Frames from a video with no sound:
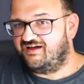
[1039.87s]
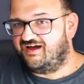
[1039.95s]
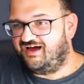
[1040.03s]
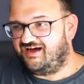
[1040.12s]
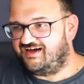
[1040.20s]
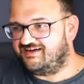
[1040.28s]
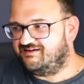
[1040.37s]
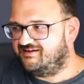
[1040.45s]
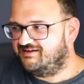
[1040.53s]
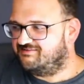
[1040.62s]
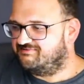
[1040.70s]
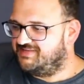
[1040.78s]

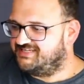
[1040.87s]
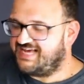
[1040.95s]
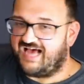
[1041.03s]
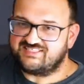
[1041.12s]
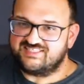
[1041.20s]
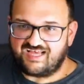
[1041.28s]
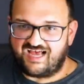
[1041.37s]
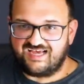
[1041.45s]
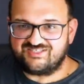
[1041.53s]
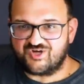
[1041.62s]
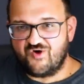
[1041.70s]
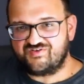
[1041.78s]

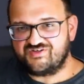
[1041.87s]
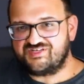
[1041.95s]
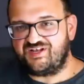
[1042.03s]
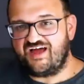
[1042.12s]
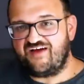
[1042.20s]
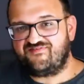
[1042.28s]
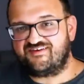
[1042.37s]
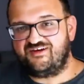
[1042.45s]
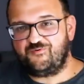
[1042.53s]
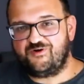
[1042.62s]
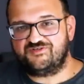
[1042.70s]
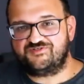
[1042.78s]
metastasized over to the left
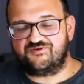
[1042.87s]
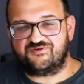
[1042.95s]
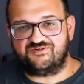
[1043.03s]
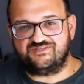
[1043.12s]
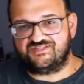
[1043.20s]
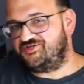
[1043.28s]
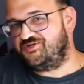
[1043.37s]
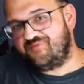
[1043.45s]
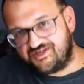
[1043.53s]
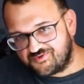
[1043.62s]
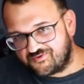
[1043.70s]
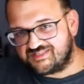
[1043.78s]
in weird circles, the two
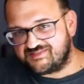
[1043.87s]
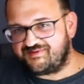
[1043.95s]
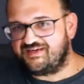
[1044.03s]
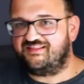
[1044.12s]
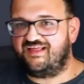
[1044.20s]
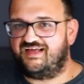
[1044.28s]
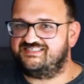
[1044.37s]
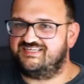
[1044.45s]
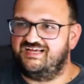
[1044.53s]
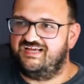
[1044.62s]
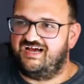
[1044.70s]
major ones being that